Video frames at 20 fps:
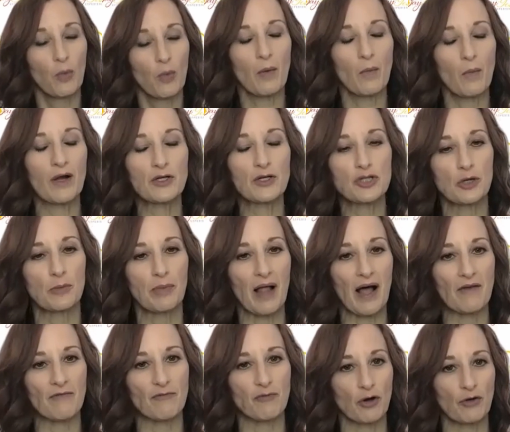what was your
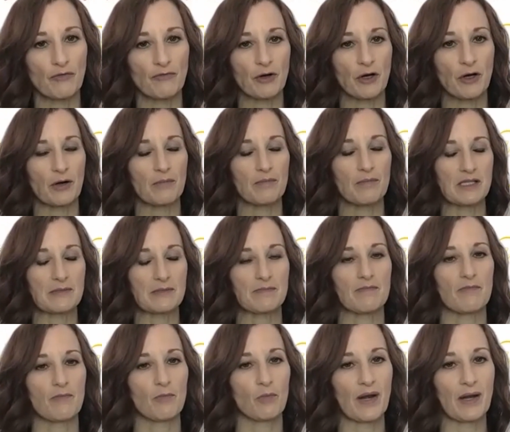platform for Miss
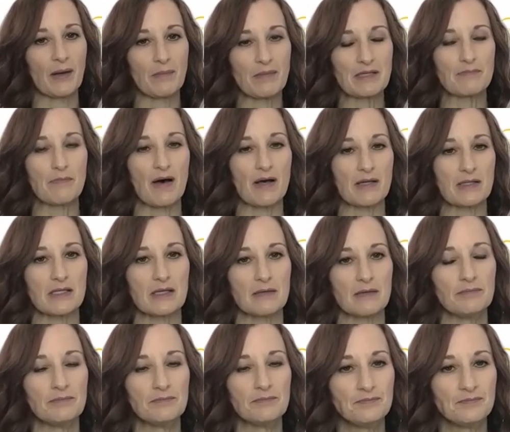winning Miss
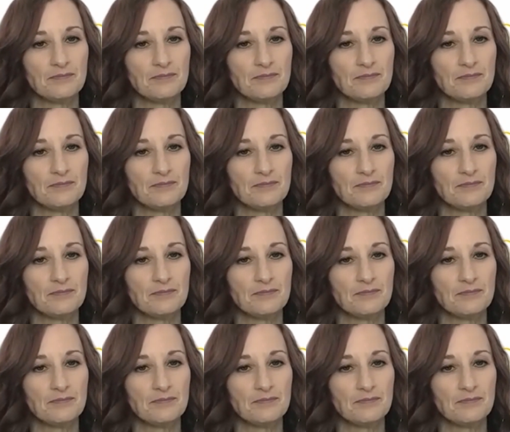Boston?